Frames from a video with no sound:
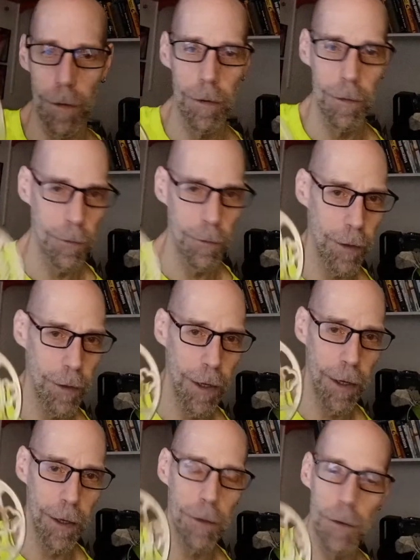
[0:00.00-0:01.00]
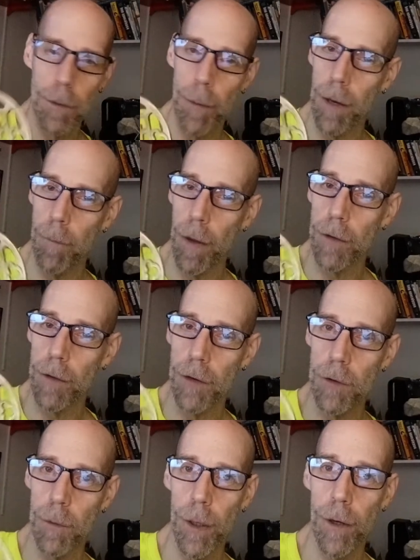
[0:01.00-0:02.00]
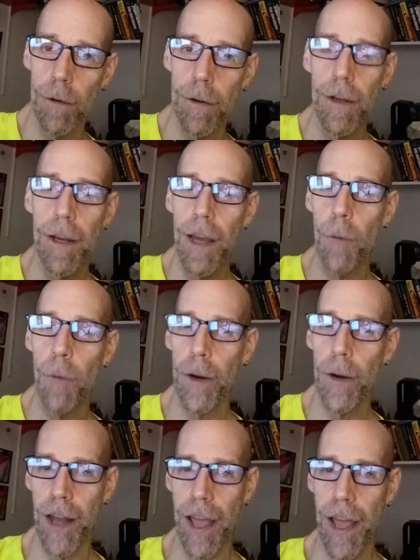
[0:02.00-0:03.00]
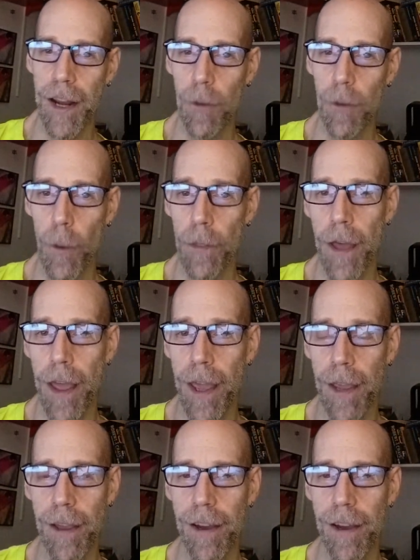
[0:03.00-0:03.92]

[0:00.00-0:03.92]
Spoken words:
This is a Tibetan meditation bell, and we're going to end it with a